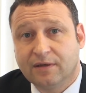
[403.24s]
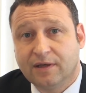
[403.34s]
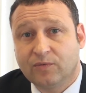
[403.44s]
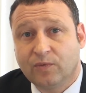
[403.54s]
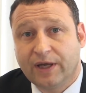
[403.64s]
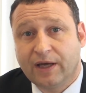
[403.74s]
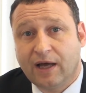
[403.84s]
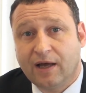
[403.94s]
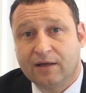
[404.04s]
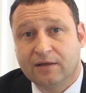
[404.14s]
that we
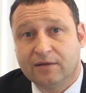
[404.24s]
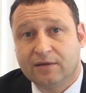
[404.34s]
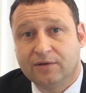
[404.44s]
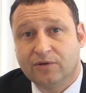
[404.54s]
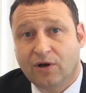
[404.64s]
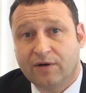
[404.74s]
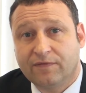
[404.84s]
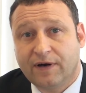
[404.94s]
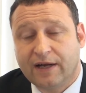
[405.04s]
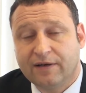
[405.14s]
are not
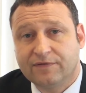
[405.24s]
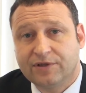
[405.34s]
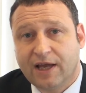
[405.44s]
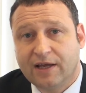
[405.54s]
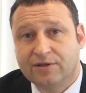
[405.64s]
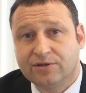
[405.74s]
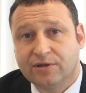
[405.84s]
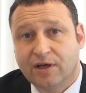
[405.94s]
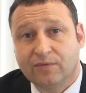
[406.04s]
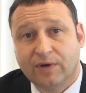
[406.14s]
afraid of change,
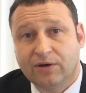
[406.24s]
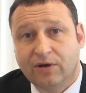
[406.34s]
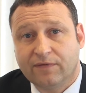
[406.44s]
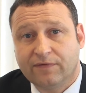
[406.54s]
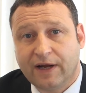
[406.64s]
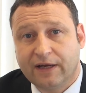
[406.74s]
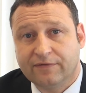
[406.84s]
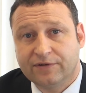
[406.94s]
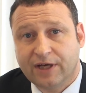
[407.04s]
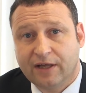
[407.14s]
and we're not afraid
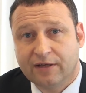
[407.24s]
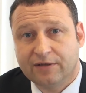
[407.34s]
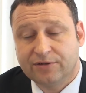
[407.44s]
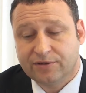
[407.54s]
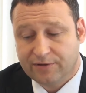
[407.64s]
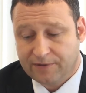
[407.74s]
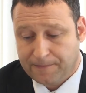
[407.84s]
of challenge.